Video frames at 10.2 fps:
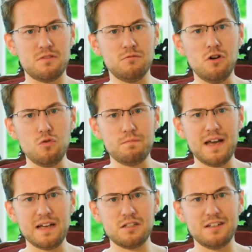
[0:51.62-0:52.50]

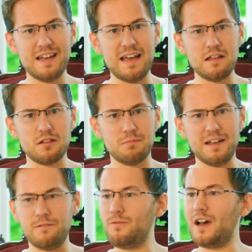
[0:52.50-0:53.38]
throwback to the
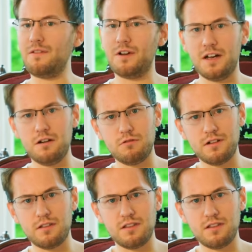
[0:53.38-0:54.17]
Hasselblad 500